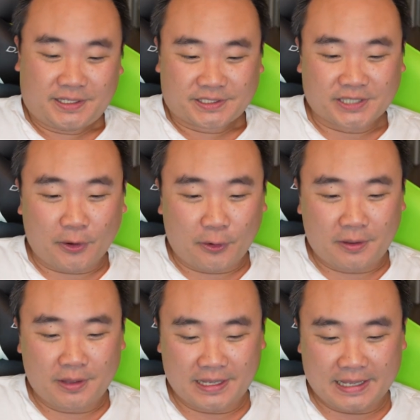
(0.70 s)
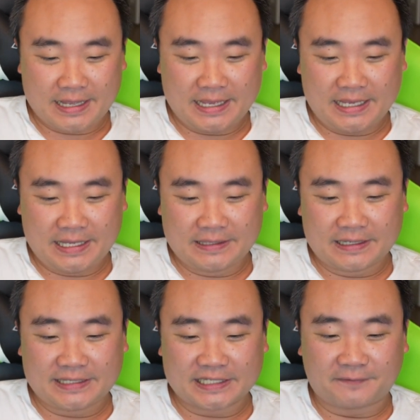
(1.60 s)
So in
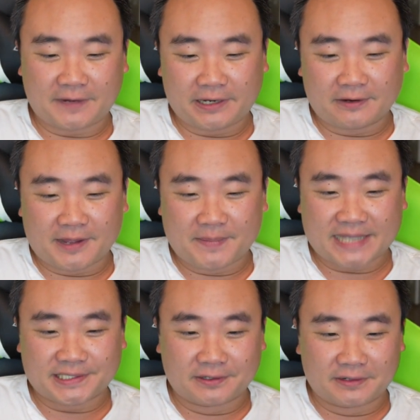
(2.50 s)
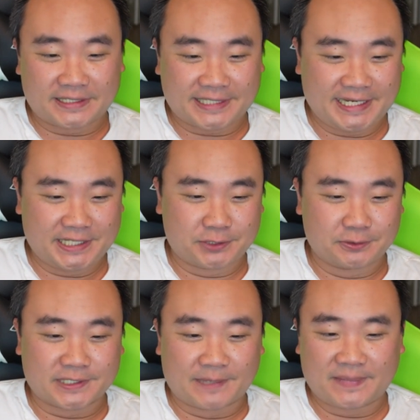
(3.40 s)
this video, I'm actually going to teach
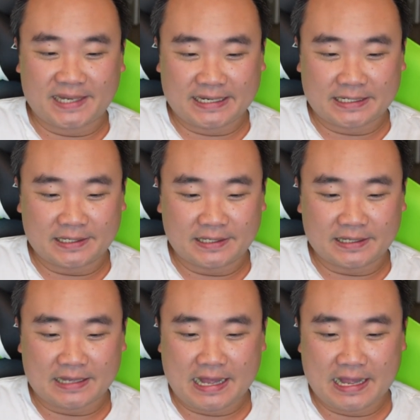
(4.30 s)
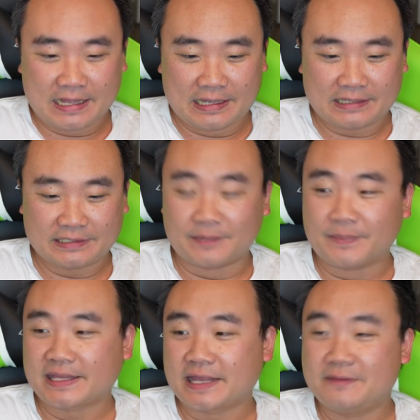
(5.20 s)
you something,
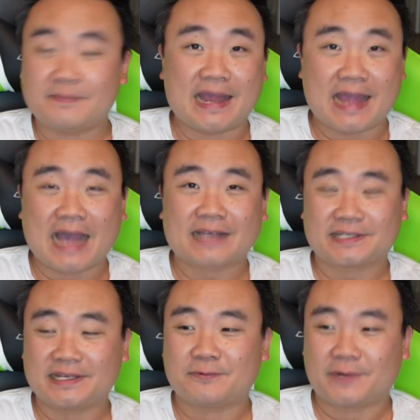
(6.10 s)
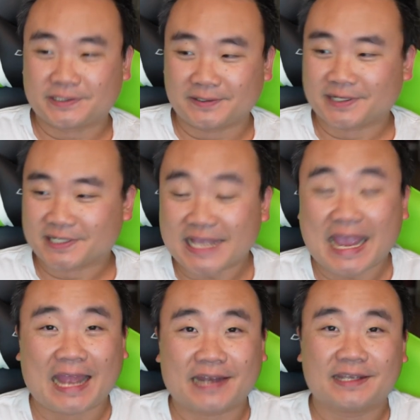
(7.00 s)
something that you might actually want to
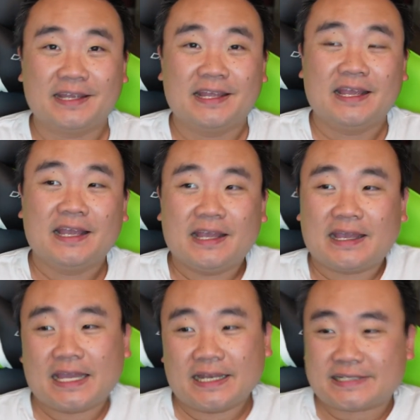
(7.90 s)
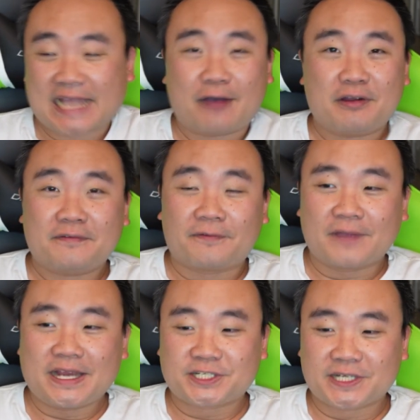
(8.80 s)
understand, and it's how
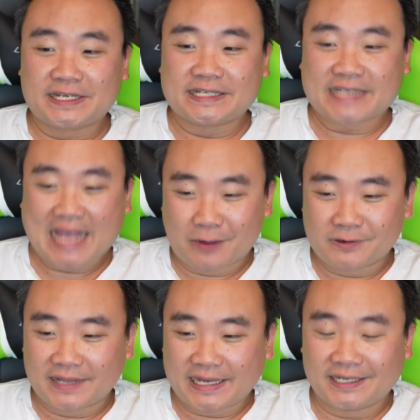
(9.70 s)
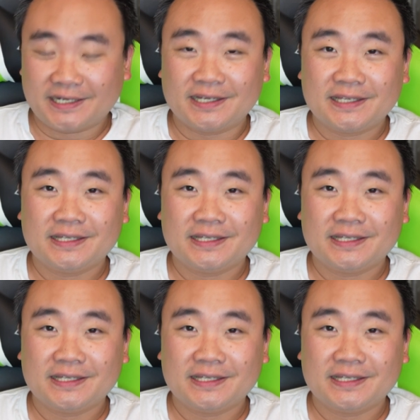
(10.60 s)
inflation is calculated.